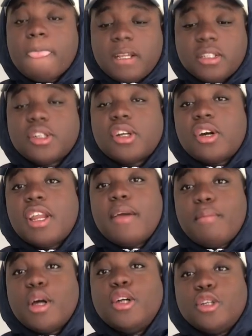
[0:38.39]
and turn on
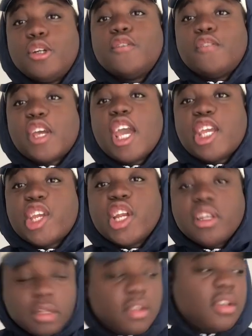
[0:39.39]
that bell notification,